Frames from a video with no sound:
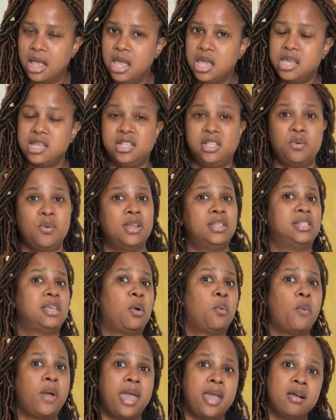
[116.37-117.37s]
You see, once
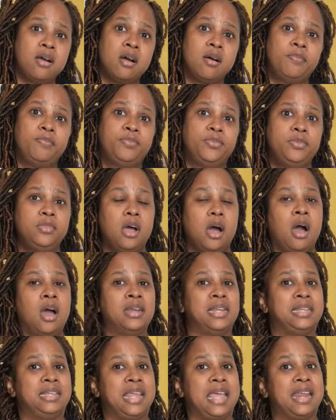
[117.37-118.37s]
I wake up on
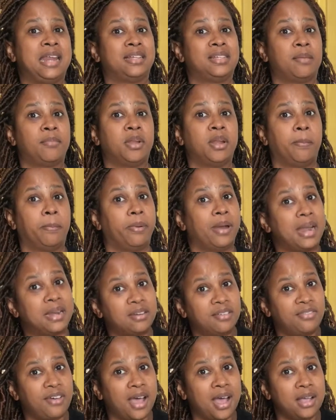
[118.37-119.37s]
the day that I'm going to break the
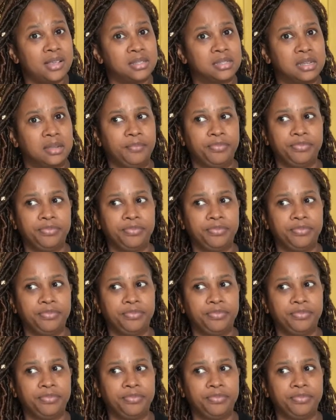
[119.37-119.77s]
fast,